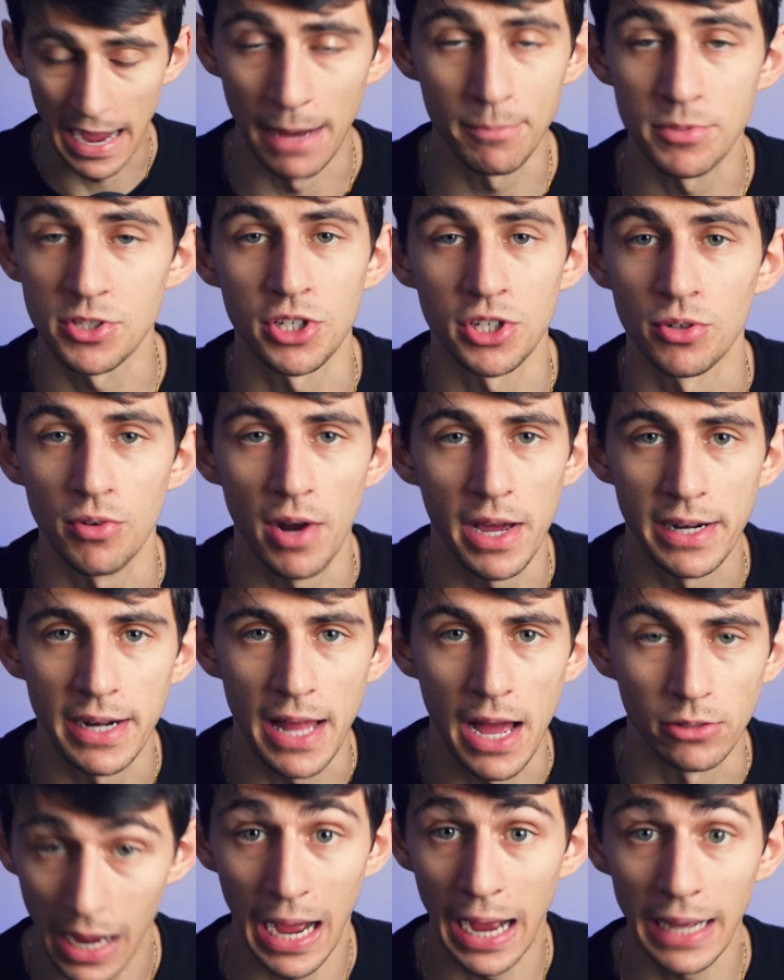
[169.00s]
I'm just gonna write it
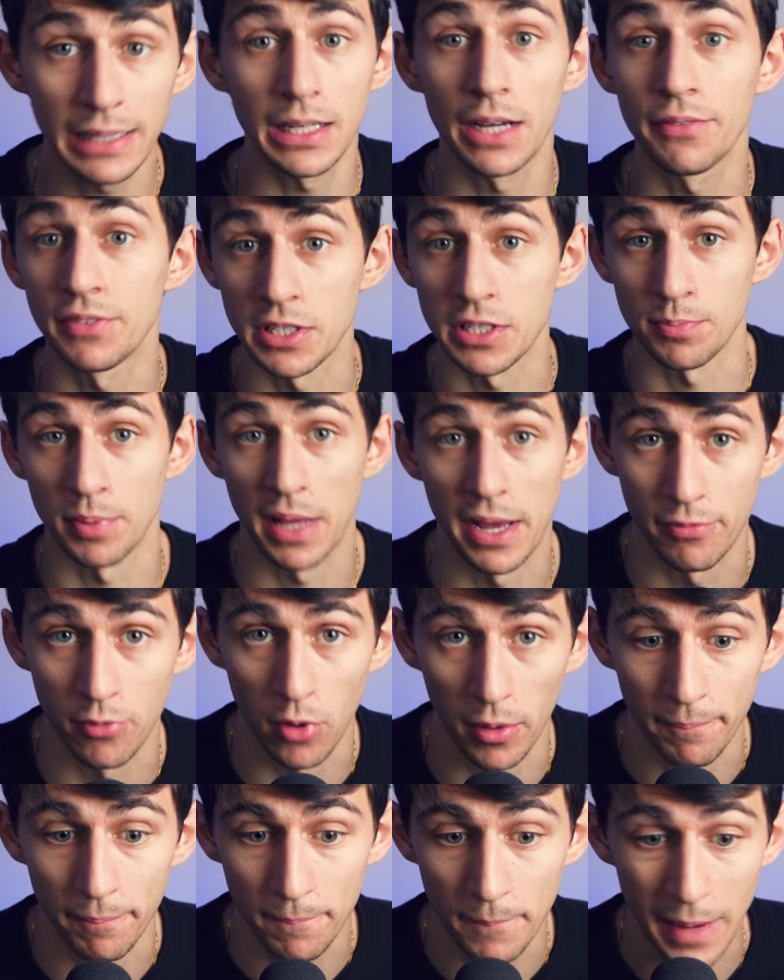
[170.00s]
out. I love this
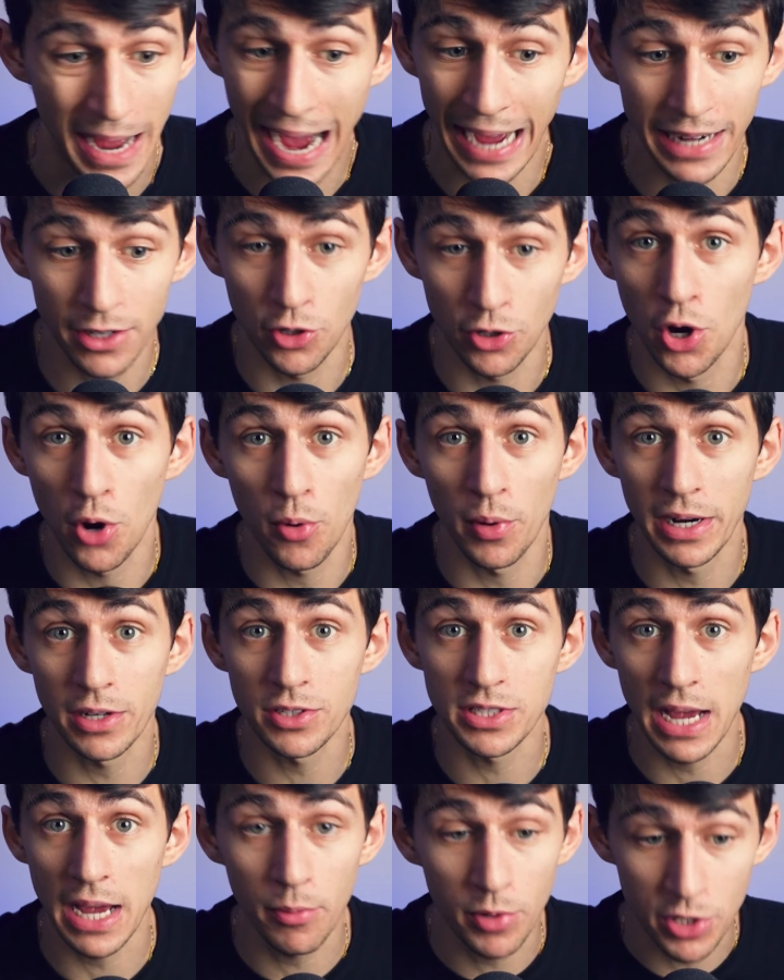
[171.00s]
platform. I don't know what
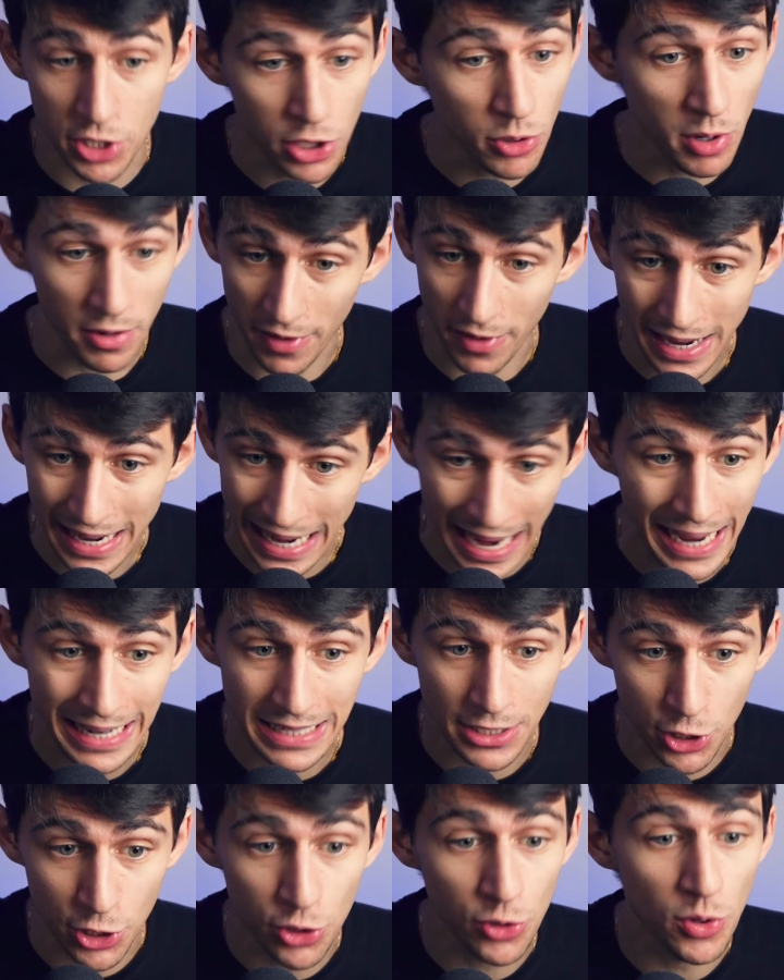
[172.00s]
else I would do if I
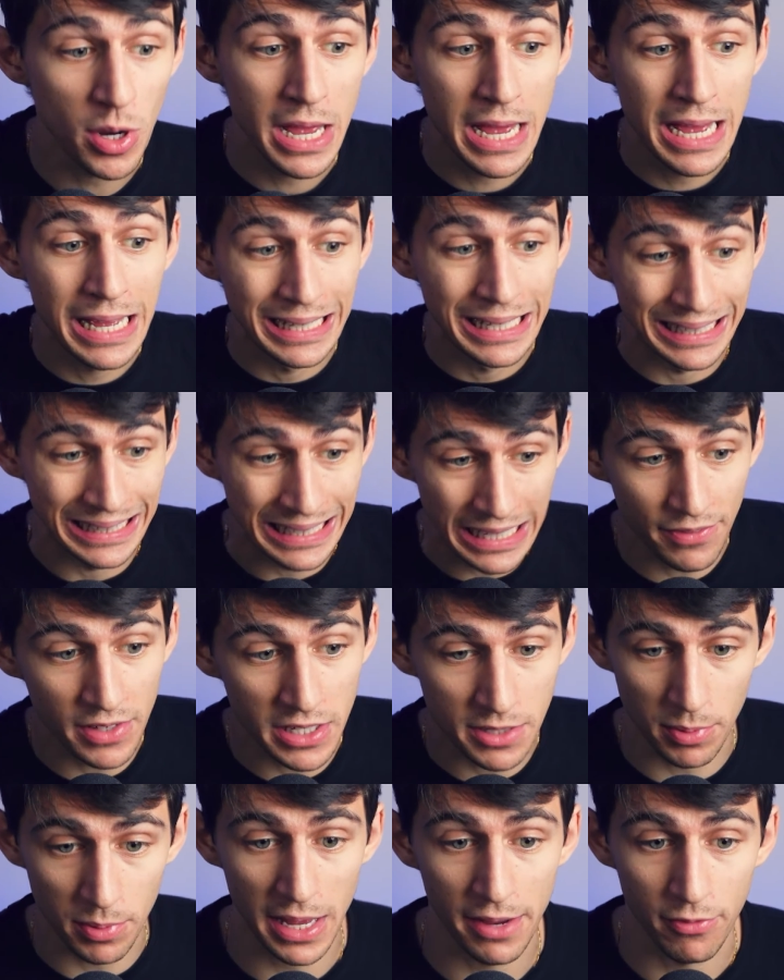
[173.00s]
had to leave
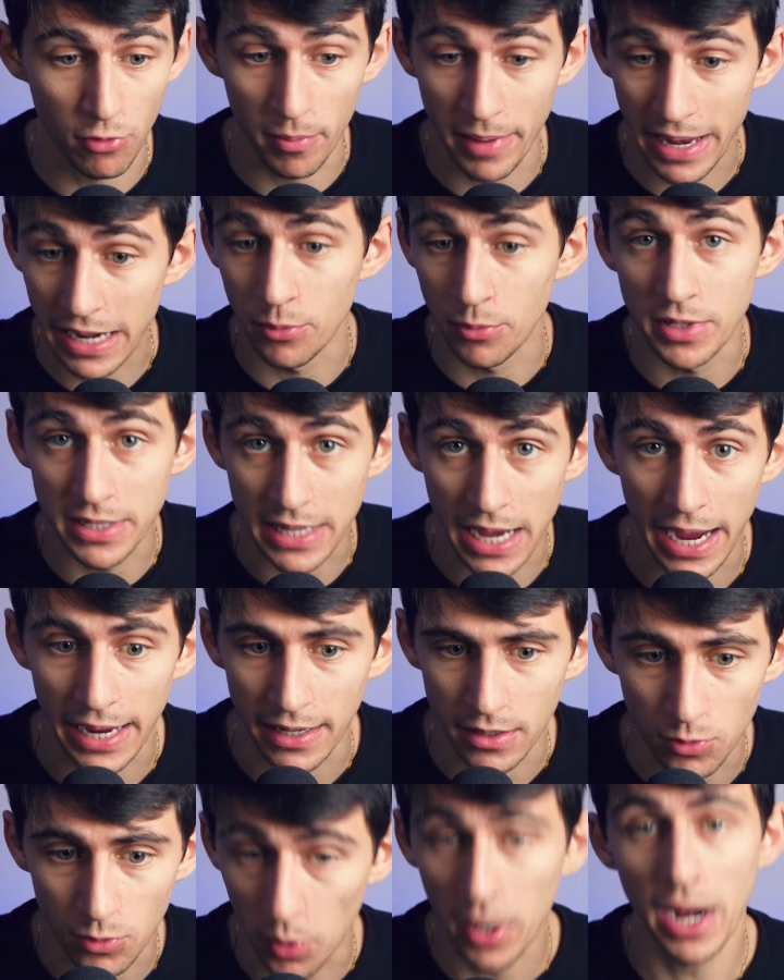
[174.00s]
this platform and it would
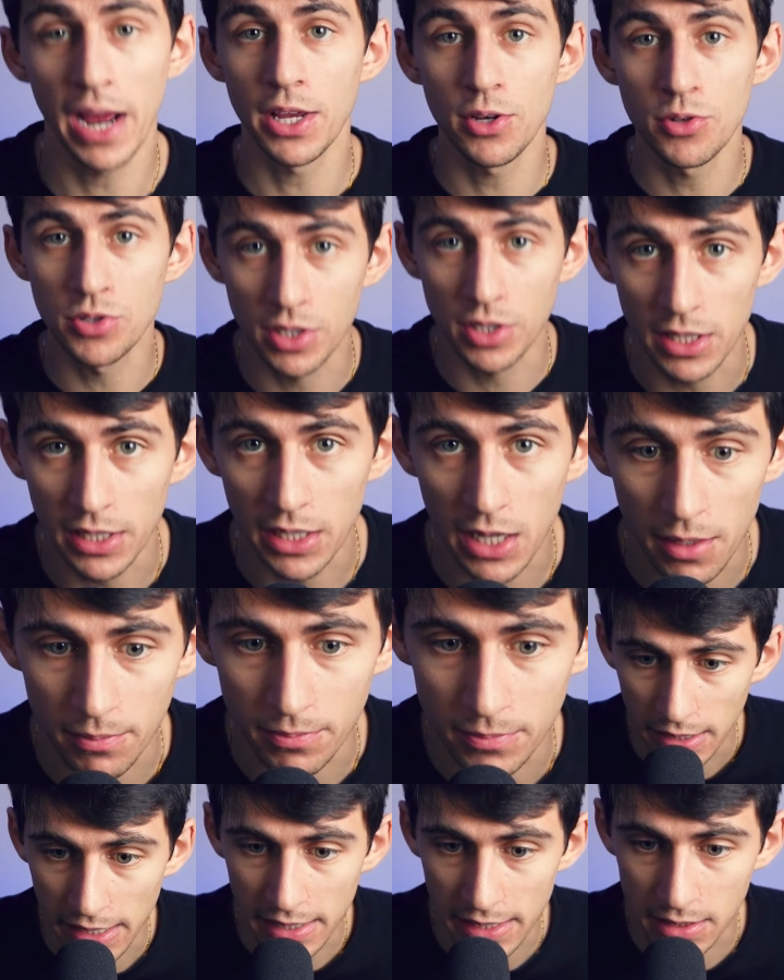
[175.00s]
die. Would I use
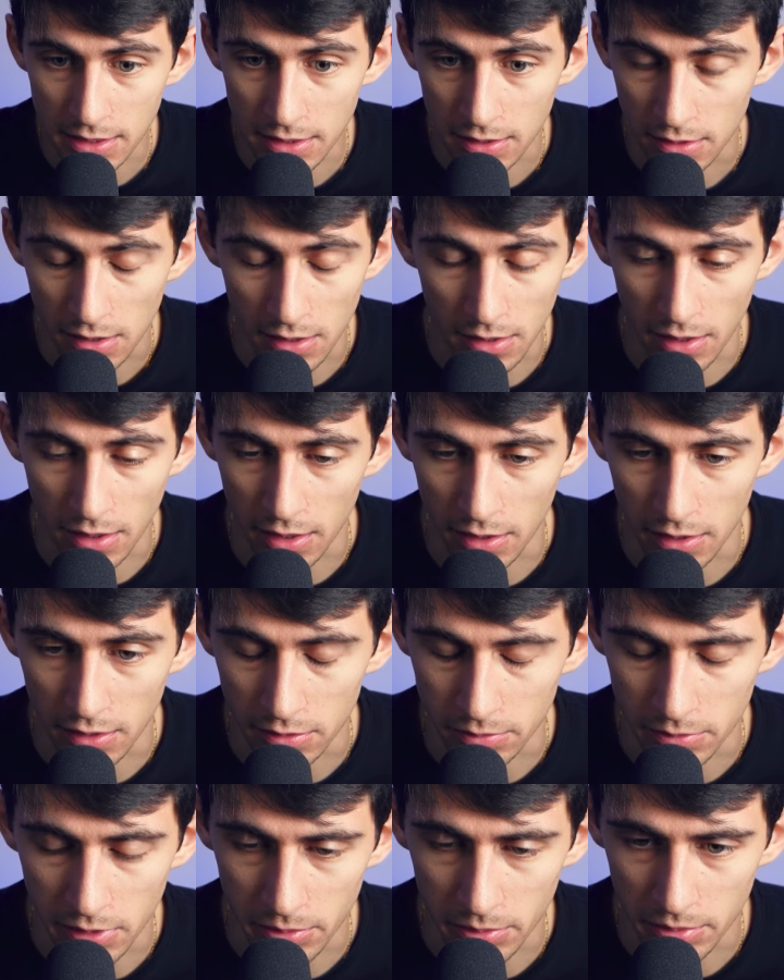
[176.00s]
ClickUp next? Uh, I don't know,
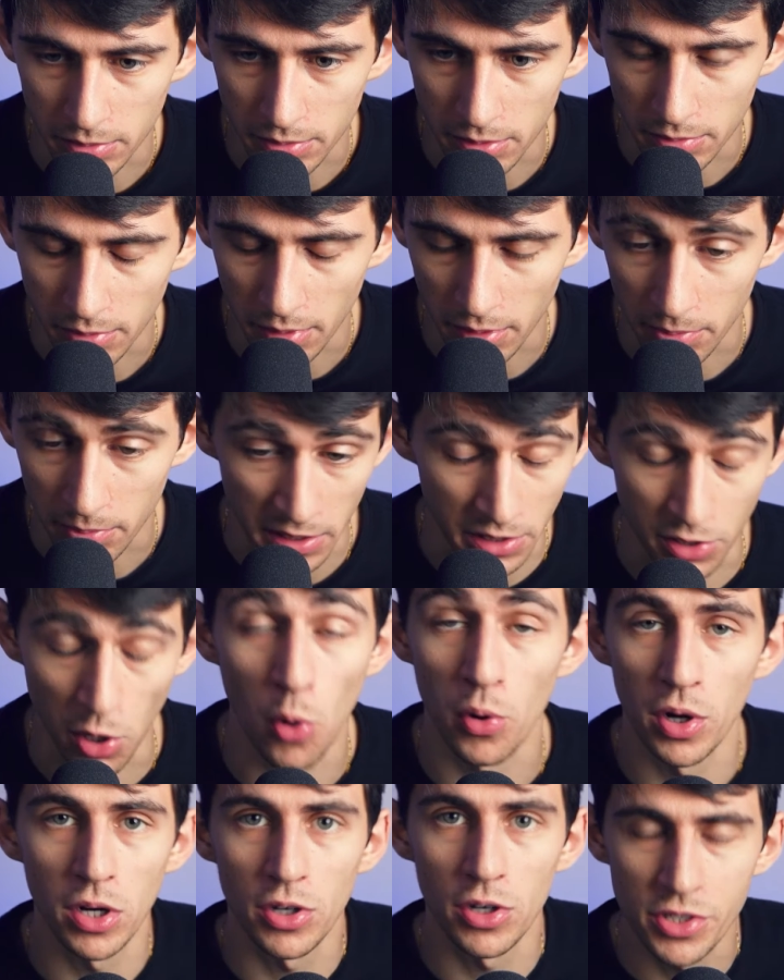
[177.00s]
maybe probably
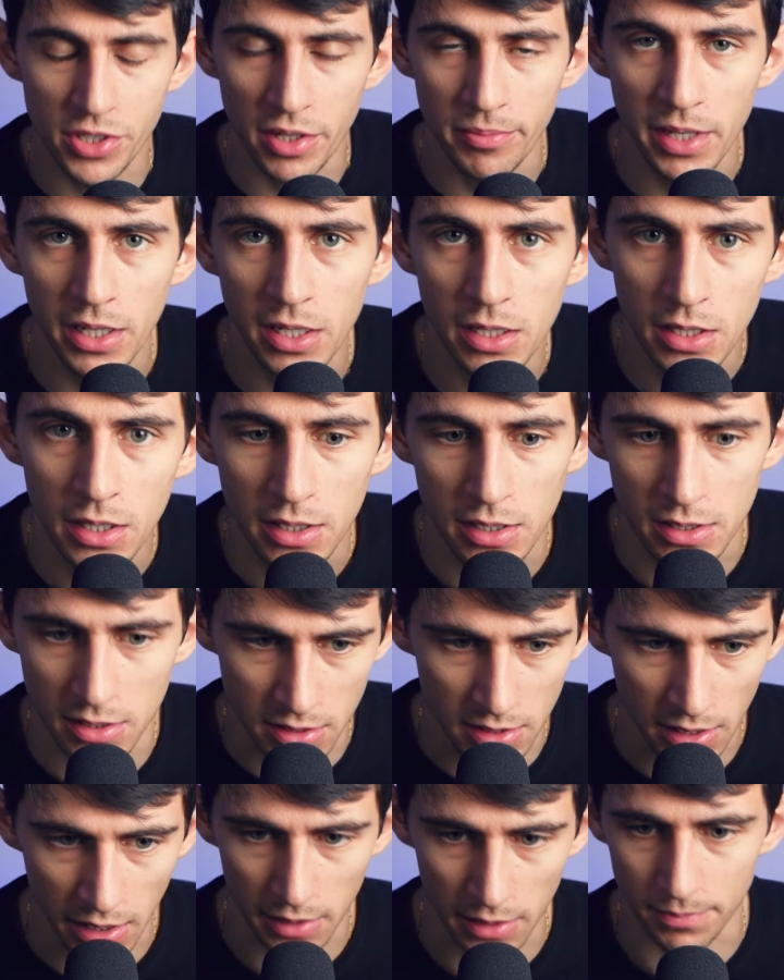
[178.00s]
Coda or something. It's
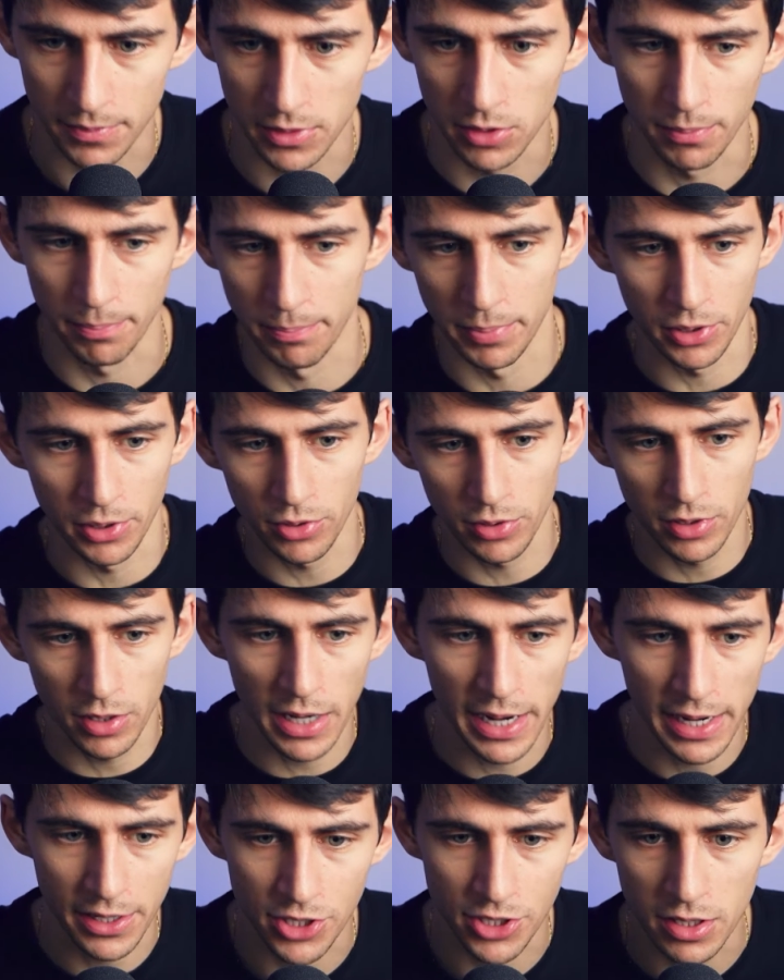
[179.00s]
just like a little builder
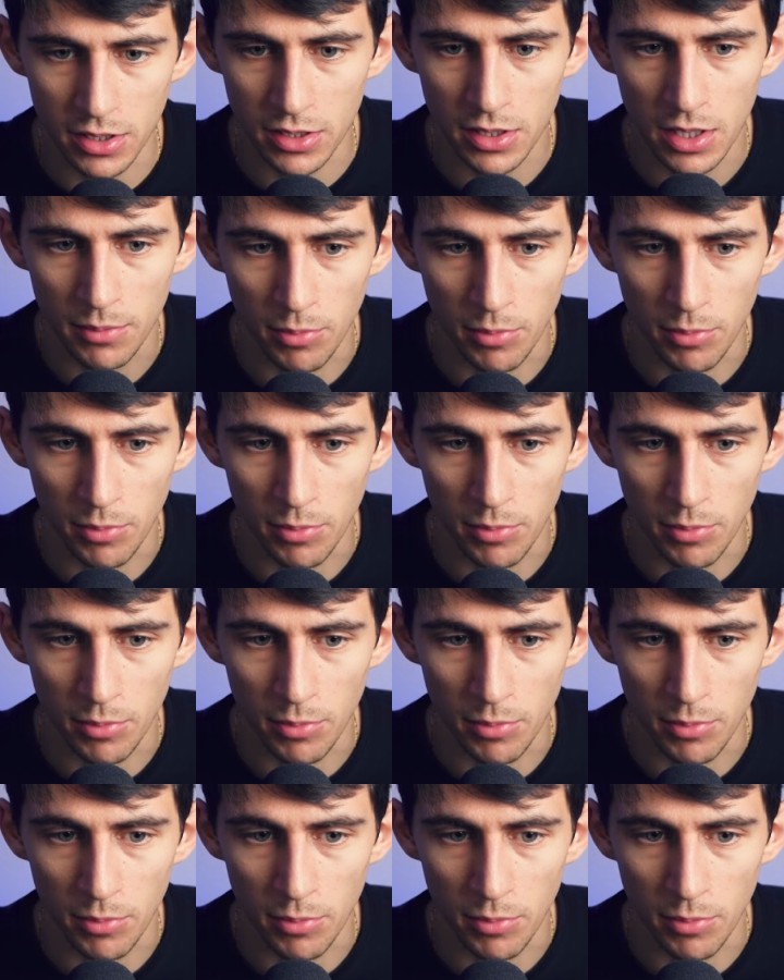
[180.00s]
action.